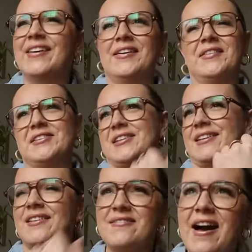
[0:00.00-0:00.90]
when I watch
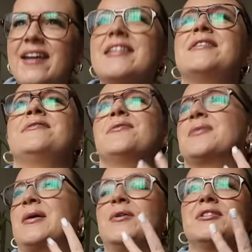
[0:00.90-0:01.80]
like Love Island or
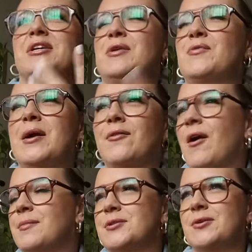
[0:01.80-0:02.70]
when I watch any of my
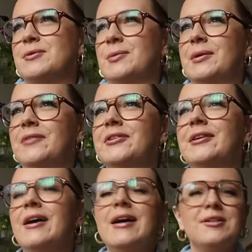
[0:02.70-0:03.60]
crime shows or
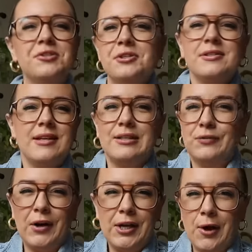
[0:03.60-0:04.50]
whatever it's just it's
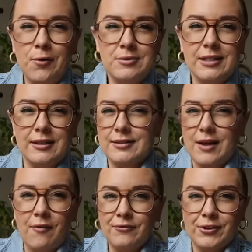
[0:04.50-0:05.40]
very cozy it's
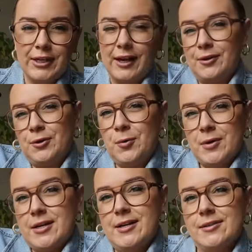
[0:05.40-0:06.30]
comforting I don't know
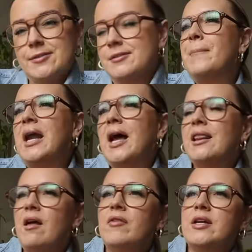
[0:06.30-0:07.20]
what it is but I
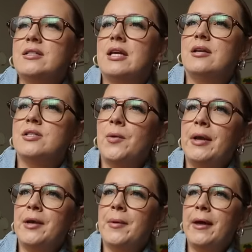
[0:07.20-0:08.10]
love it so
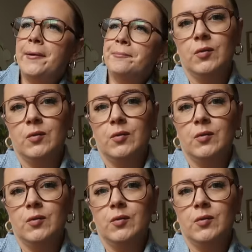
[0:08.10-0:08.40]
anyway